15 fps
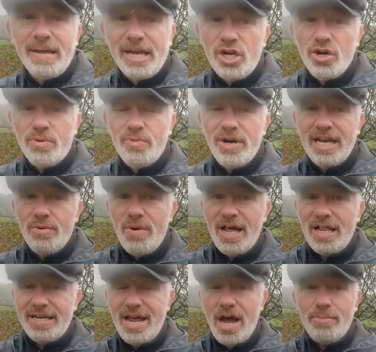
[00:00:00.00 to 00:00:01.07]
it's picking up really
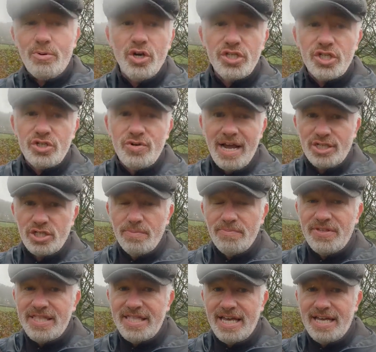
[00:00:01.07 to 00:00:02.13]
well. Now I'm going to try
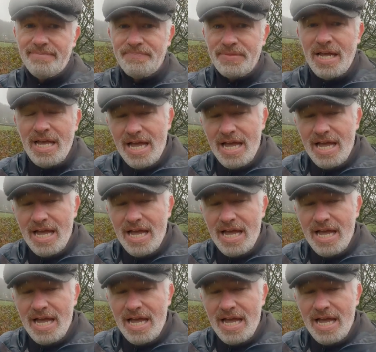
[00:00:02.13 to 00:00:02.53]
something that